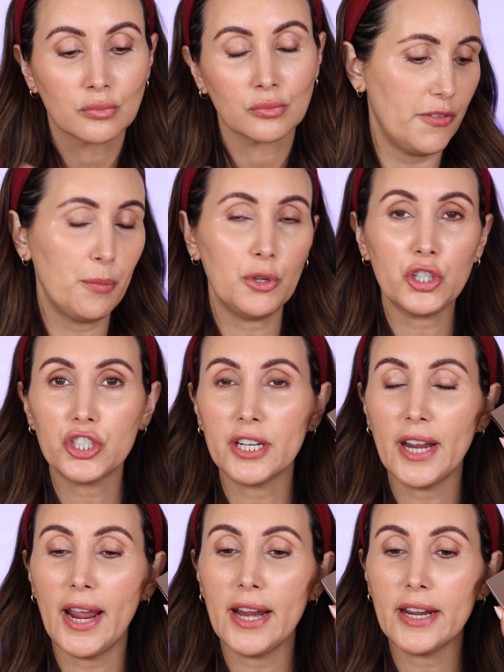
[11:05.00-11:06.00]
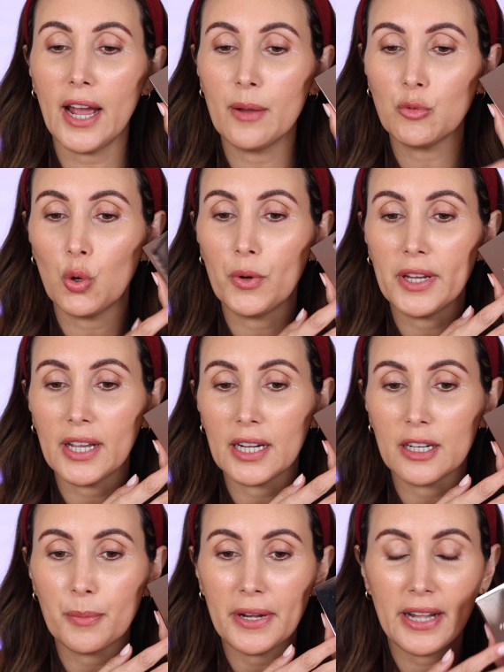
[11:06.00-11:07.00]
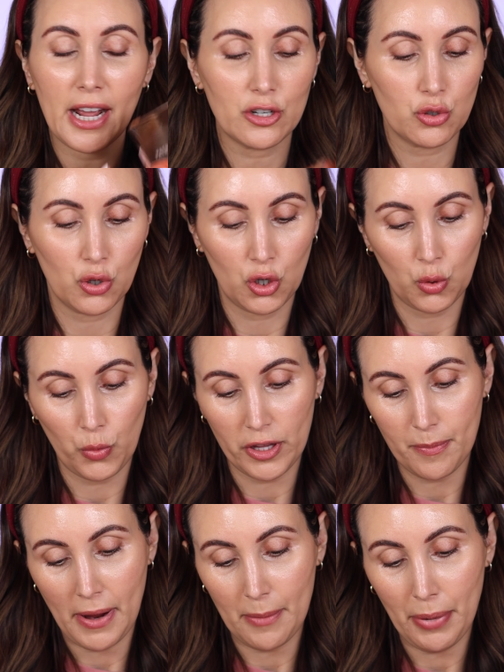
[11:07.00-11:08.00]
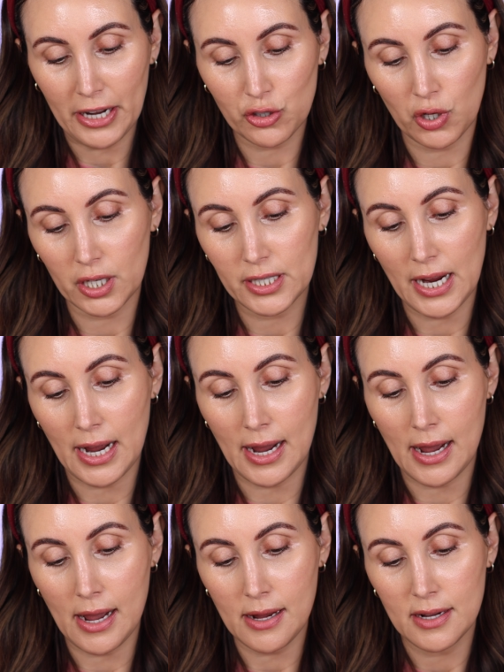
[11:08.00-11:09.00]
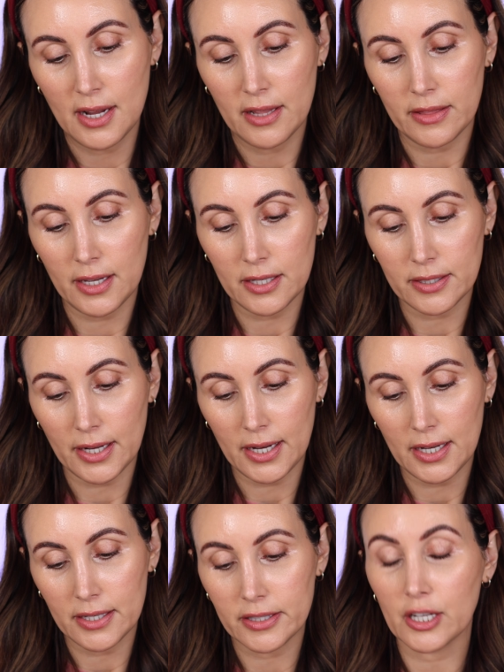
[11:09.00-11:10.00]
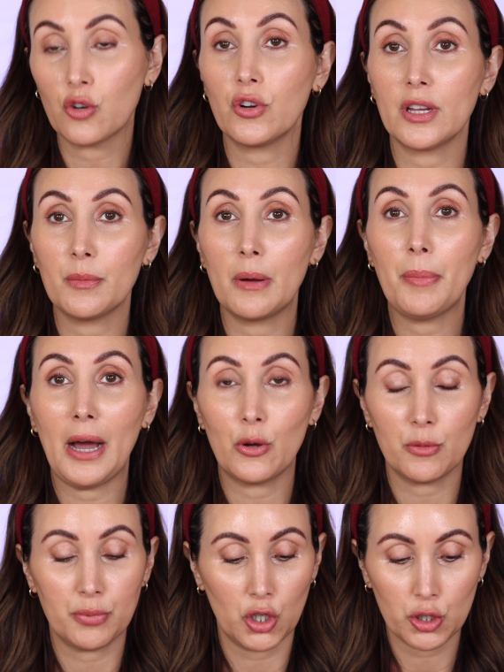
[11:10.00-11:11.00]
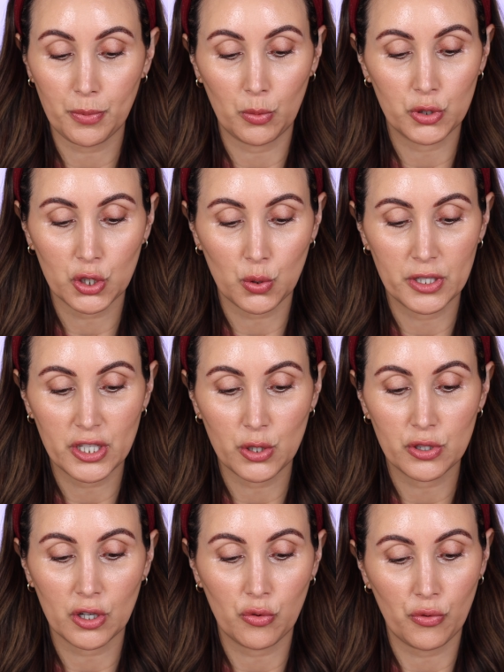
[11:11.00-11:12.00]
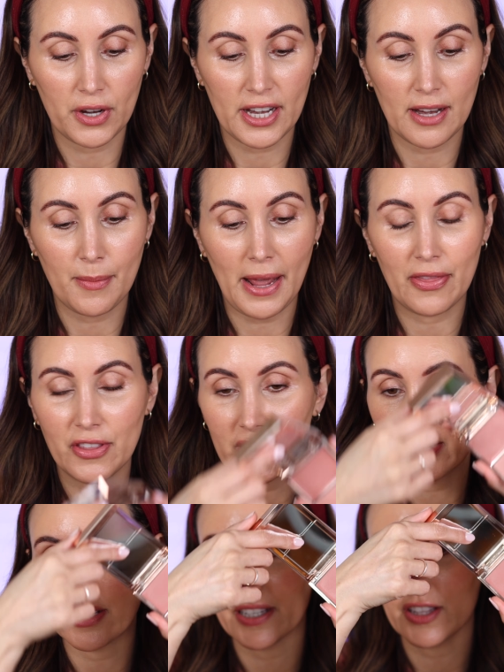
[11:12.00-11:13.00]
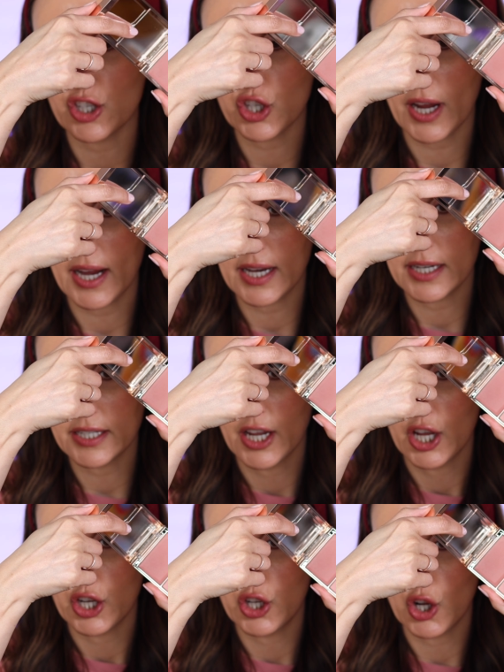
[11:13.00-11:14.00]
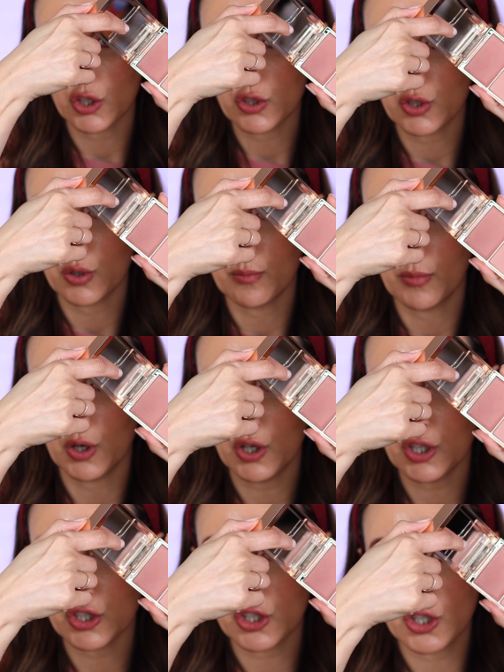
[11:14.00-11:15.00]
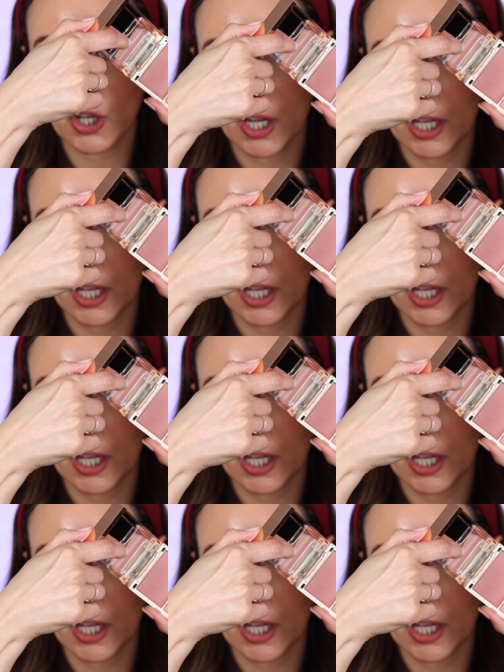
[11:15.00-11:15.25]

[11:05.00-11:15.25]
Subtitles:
For blush today, I'm going a little bit natural with my Patrick Tar. This is the cream and powder blush, but we're just going to use the cream. And this is in the shade Not Too Much.